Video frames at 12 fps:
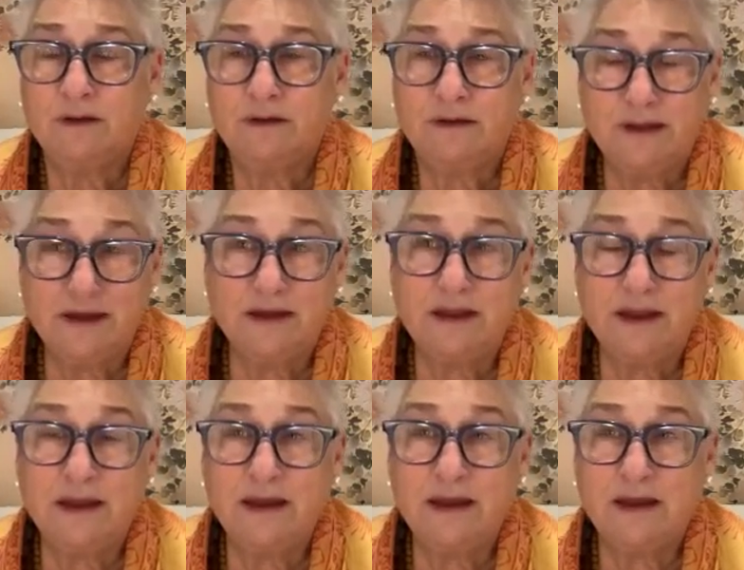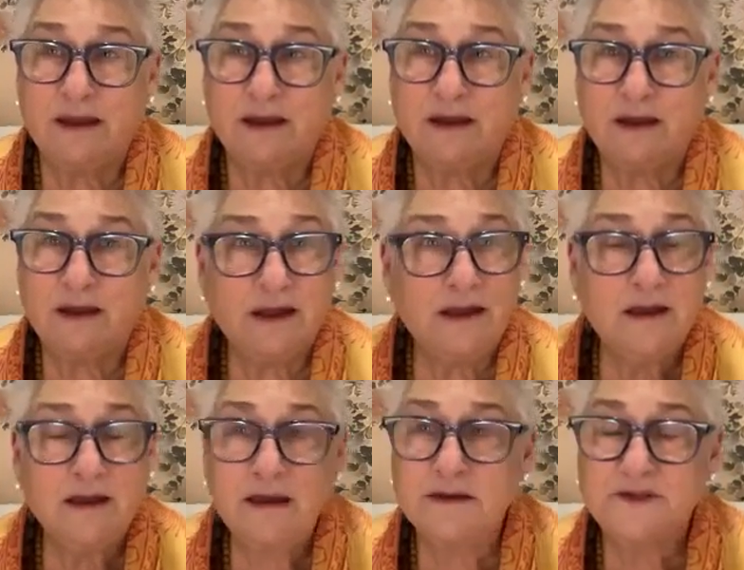to India and
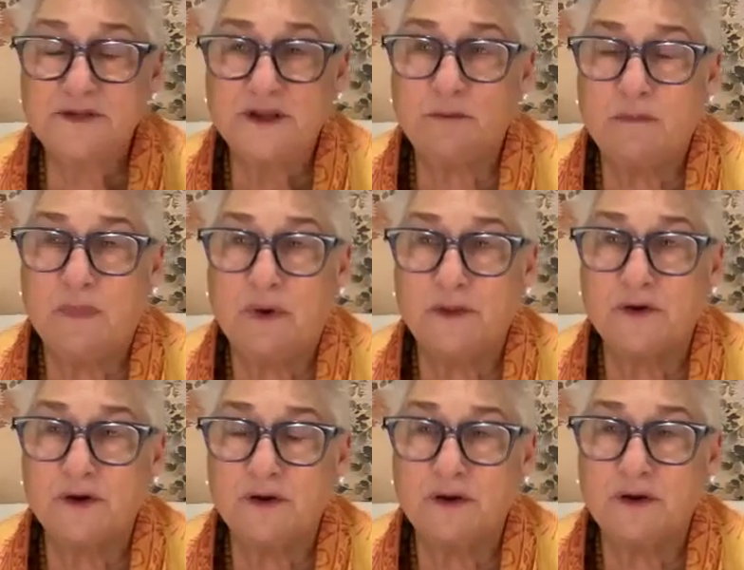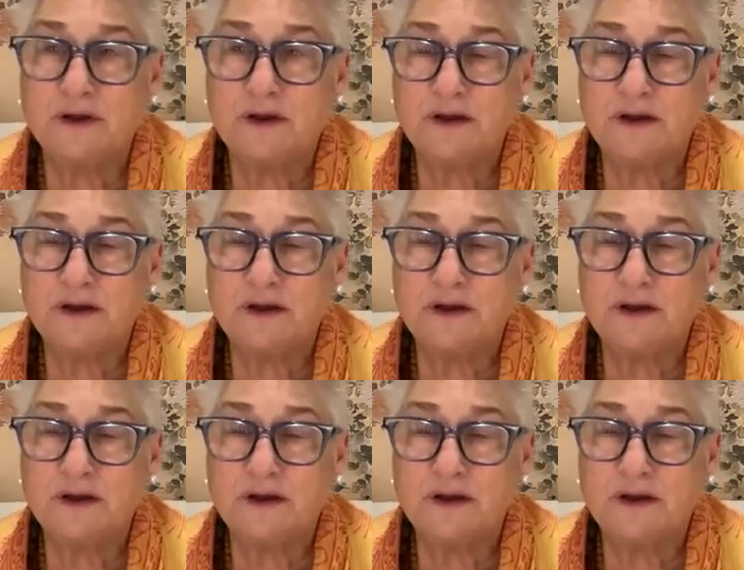in some other